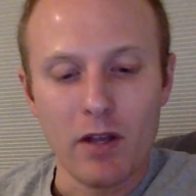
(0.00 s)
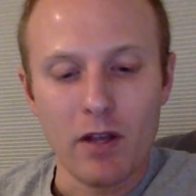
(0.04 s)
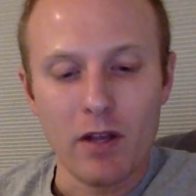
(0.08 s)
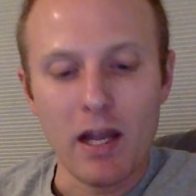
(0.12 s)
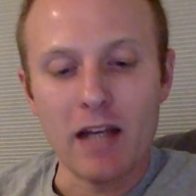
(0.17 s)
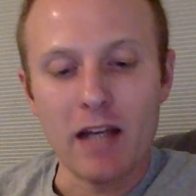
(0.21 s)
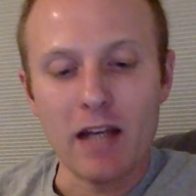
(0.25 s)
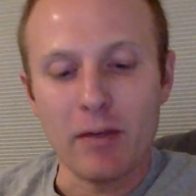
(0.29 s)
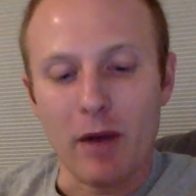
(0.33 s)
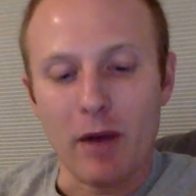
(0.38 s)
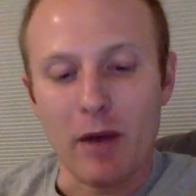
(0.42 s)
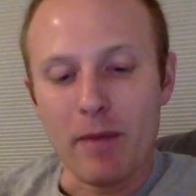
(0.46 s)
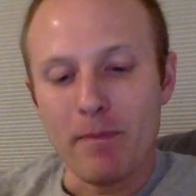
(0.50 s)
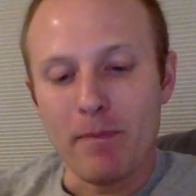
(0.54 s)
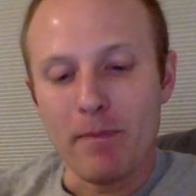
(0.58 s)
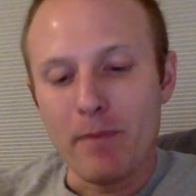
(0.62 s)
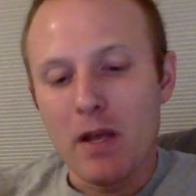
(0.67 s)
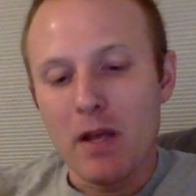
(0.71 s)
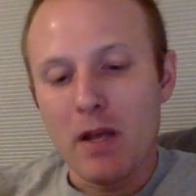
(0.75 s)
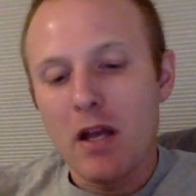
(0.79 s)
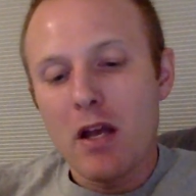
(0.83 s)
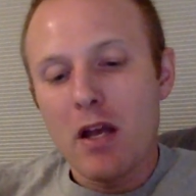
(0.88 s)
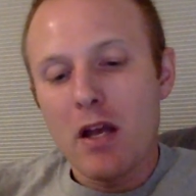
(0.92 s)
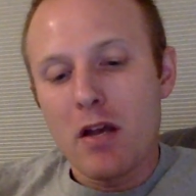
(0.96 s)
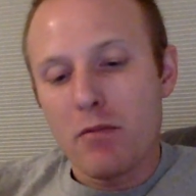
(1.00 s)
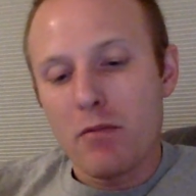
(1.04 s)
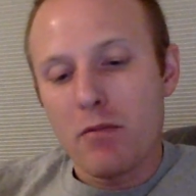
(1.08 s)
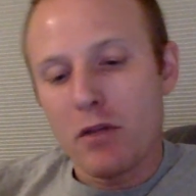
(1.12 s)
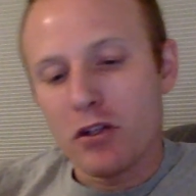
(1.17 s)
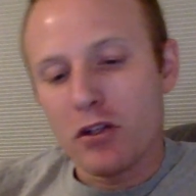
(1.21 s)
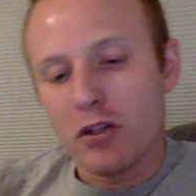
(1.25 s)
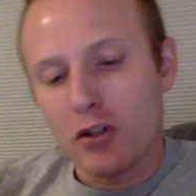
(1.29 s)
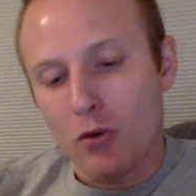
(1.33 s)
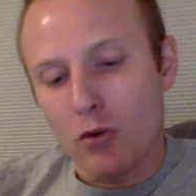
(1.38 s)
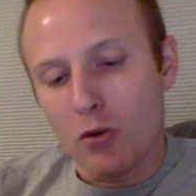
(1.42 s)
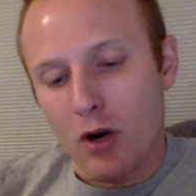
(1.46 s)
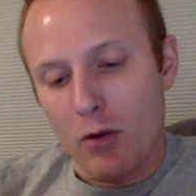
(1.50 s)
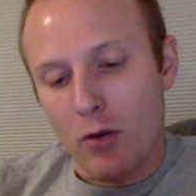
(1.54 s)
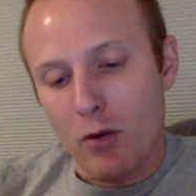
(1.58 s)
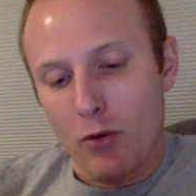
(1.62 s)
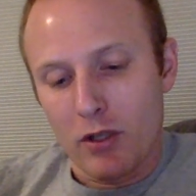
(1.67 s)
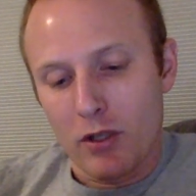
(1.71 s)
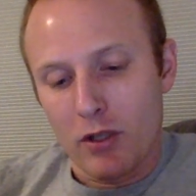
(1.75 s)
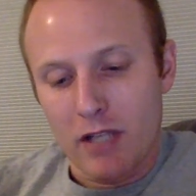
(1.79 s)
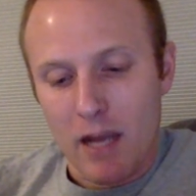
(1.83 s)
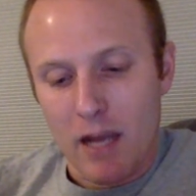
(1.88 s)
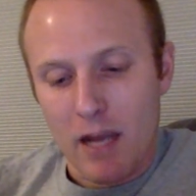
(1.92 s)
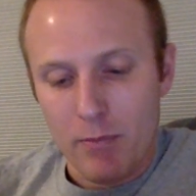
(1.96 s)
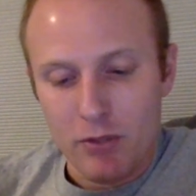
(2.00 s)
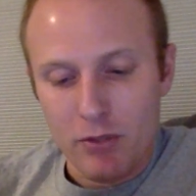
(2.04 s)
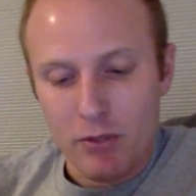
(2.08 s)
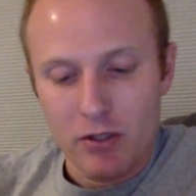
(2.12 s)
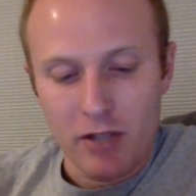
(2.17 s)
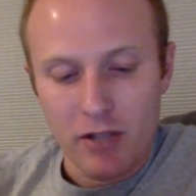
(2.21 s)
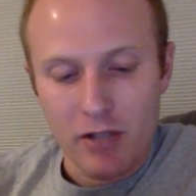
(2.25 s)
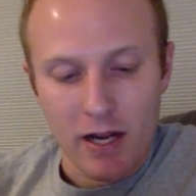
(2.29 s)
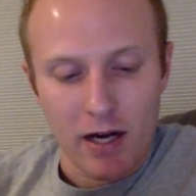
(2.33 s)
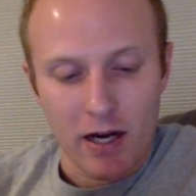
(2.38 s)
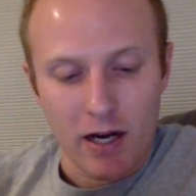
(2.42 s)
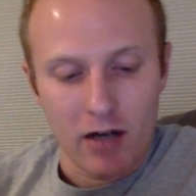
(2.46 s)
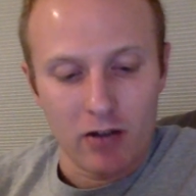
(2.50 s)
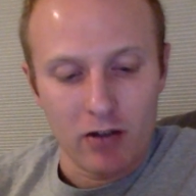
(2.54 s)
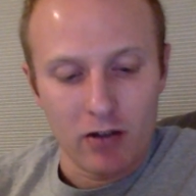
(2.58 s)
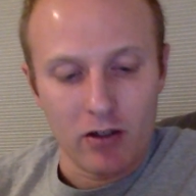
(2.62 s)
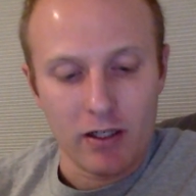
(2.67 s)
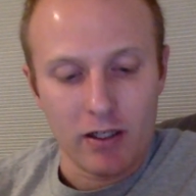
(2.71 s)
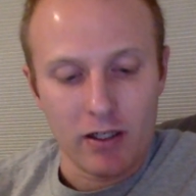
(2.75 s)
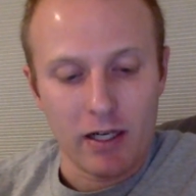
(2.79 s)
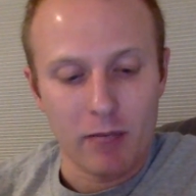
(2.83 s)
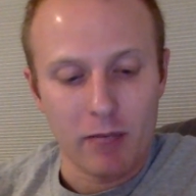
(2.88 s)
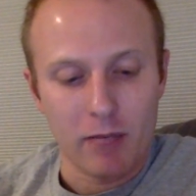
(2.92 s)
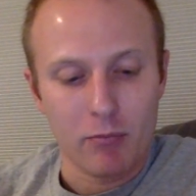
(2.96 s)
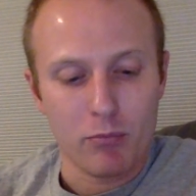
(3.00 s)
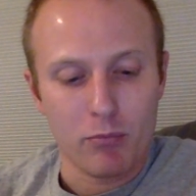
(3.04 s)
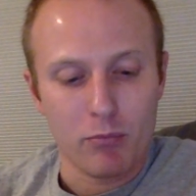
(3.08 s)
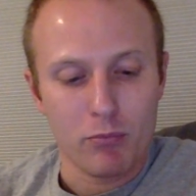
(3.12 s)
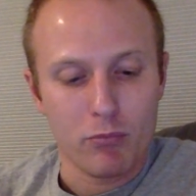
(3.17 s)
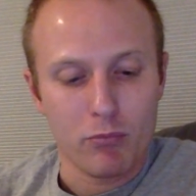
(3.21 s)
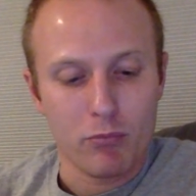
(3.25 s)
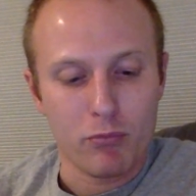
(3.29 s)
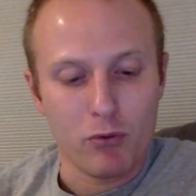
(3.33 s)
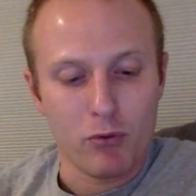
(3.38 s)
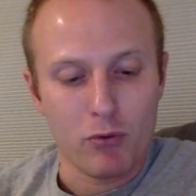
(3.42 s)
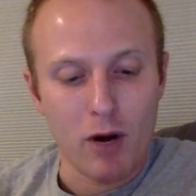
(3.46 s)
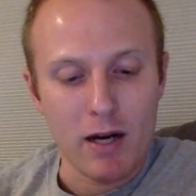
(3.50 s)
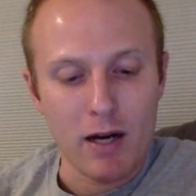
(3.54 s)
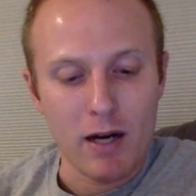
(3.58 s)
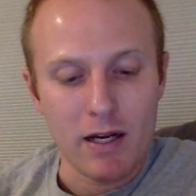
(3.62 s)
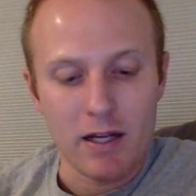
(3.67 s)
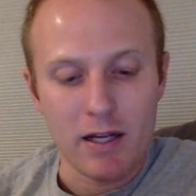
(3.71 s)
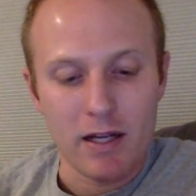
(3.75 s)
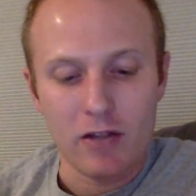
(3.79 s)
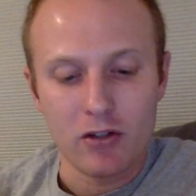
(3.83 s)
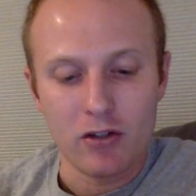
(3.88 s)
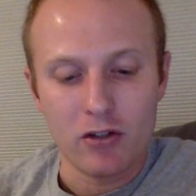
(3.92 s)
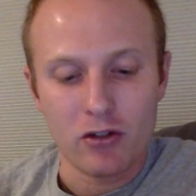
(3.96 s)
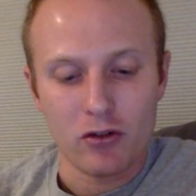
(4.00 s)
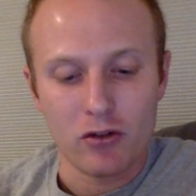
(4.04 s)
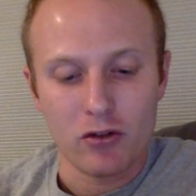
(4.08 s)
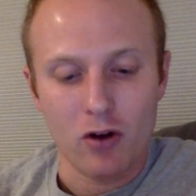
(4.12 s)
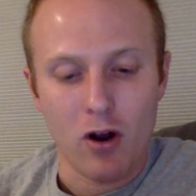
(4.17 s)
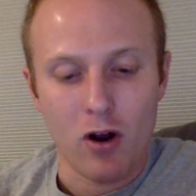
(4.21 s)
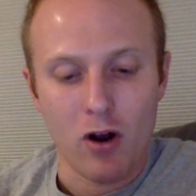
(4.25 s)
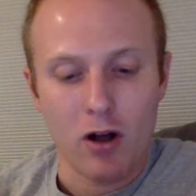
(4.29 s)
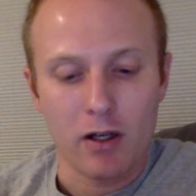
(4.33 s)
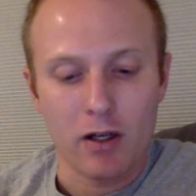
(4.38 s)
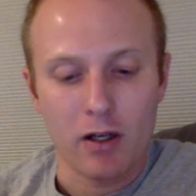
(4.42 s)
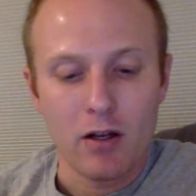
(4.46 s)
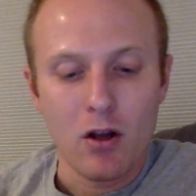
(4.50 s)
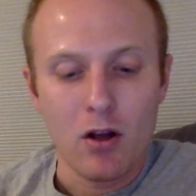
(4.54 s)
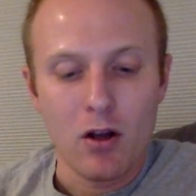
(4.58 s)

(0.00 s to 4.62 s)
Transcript: Anyway, Mr. Wormwood kept his hair looking bright and strong,